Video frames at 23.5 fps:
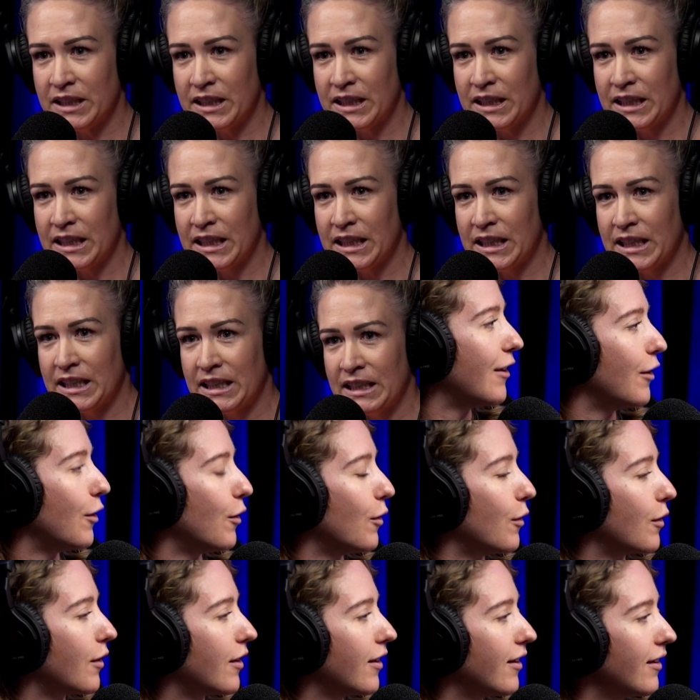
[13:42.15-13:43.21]
Yeah,
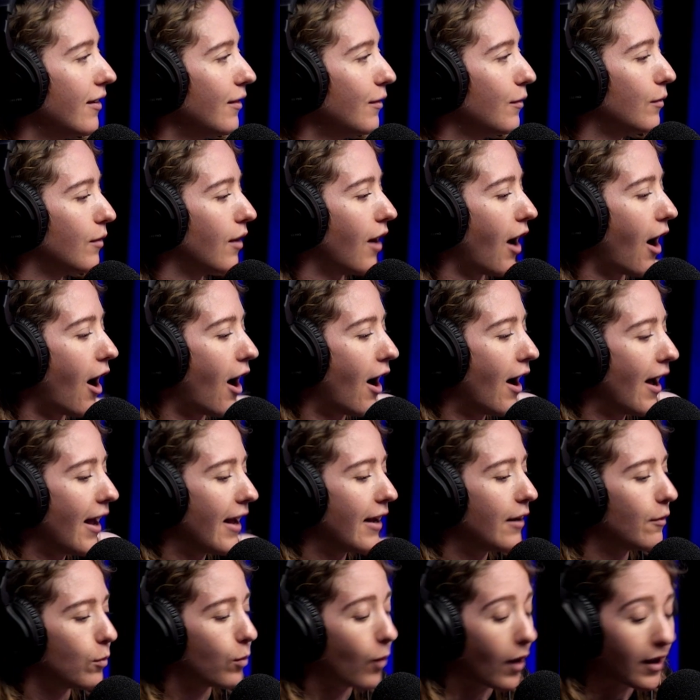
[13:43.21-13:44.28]
look,
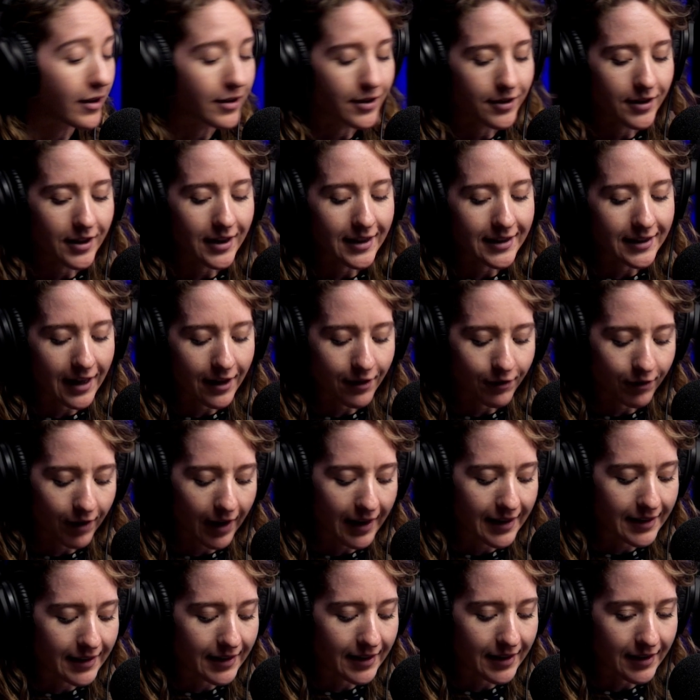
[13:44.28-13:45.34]
whilst Jay's at
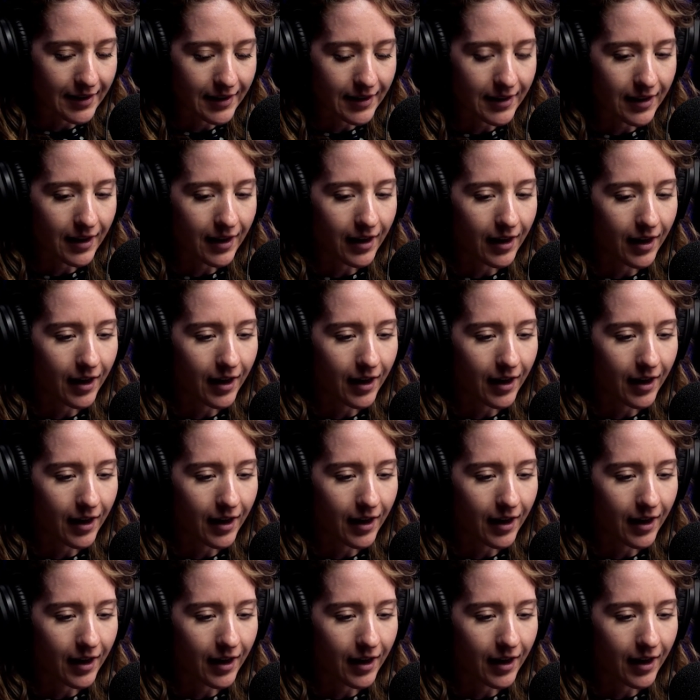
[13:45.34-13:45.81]
races,